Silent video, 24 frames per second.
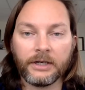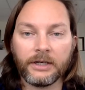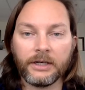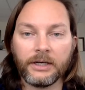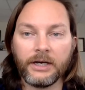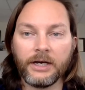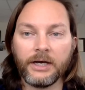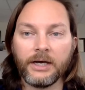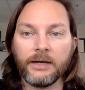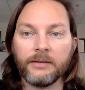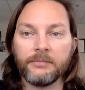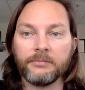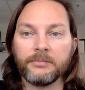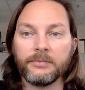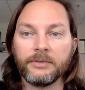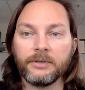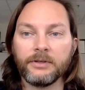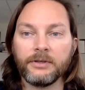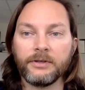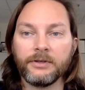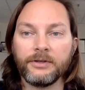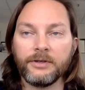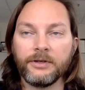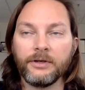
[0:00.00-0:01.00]

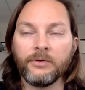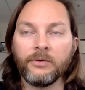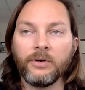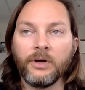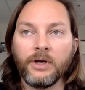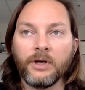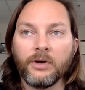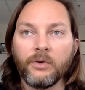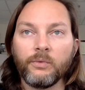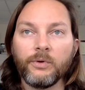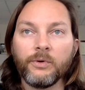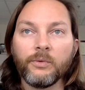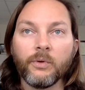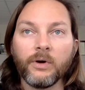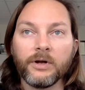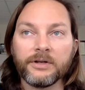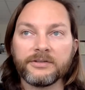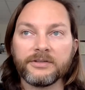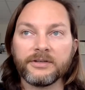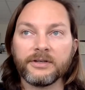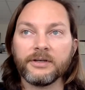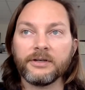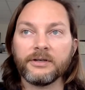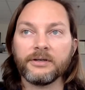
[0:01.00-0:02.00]
We
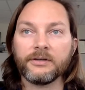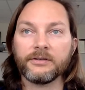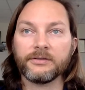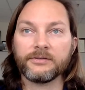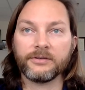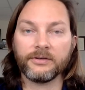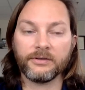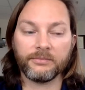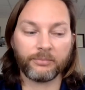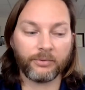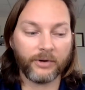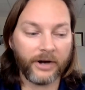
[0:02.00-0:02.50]
want to